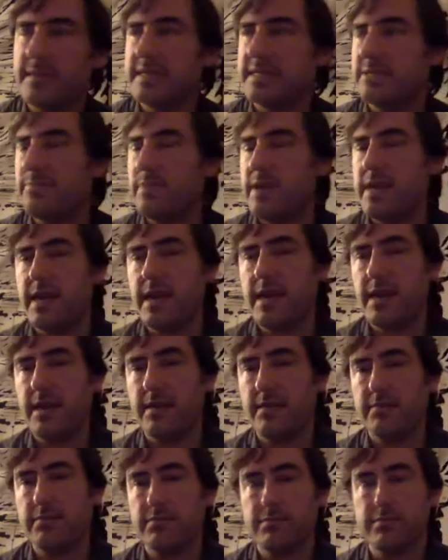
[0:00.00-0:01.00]

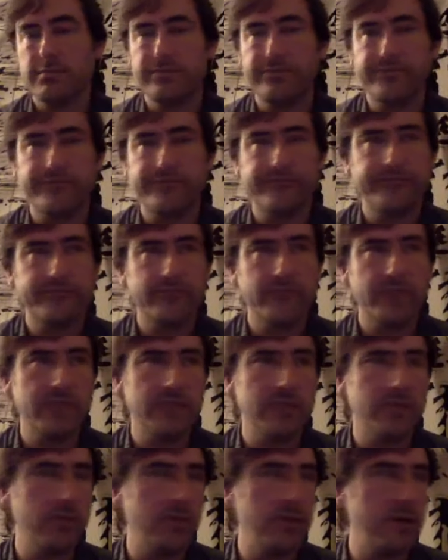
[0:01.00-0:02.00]
speaking, what's
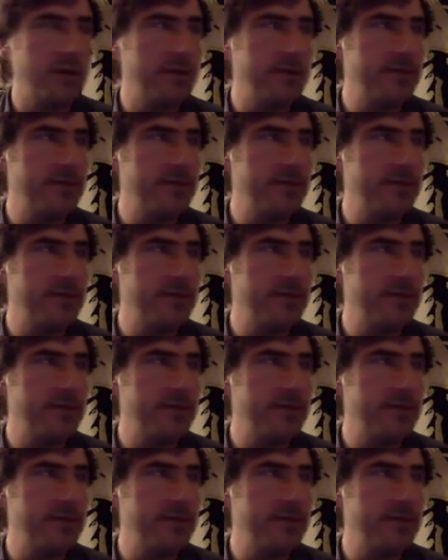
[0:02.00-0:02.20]
the word?